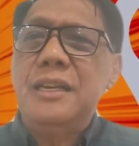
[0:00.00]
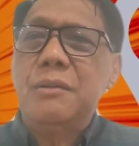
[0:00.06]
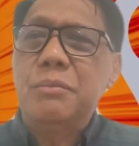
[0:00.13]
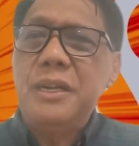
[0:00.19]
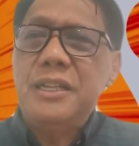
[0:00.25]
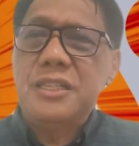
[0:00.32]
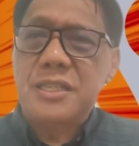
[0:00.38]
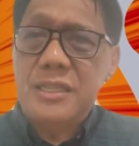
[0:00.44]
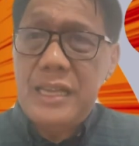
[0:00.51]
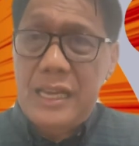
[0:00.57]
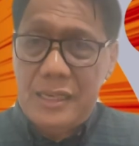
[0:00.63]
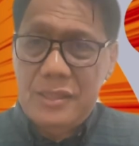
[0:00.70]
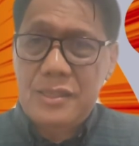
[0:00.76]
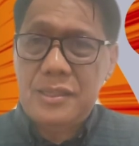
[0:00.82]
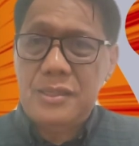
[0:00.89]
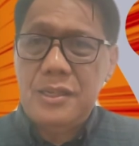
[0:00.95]
the
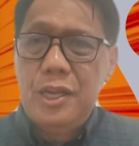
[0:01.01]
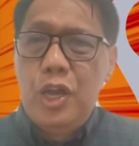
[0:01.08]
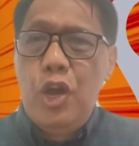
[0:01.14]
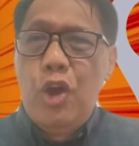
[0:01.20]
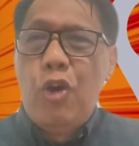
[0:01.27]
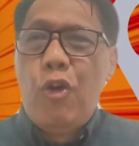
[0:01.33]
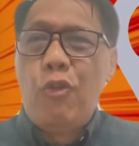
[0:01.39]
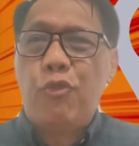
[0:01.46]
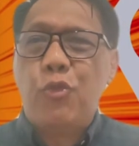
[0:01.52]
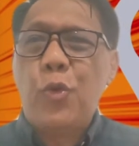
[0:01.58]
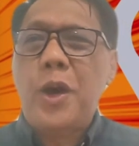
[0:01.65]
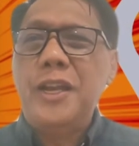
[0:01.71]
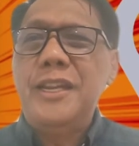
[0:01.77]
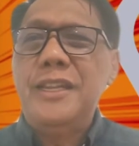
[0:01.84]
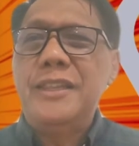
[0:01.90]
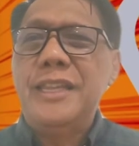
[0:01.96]
richness of
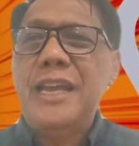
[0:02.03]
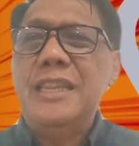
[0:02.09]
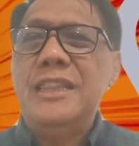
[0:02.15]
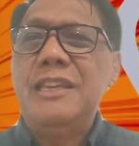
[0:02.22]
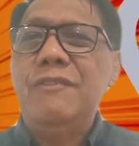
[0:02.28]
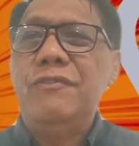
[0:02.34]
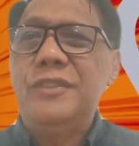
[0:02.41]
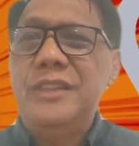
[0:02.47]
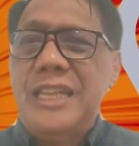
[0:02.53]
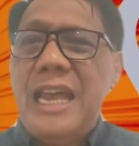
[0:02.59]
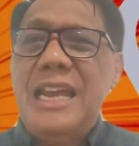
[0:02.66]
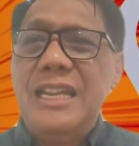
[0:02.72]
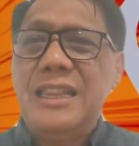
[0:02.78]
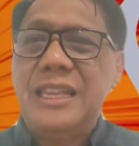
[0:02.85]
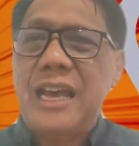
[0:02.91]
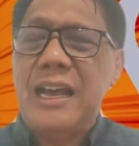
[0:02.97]
qualitative
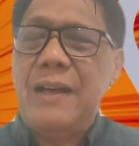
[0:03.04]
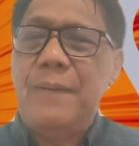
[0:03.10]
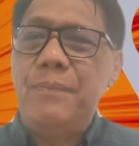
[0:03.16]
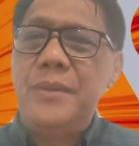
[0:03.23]
data.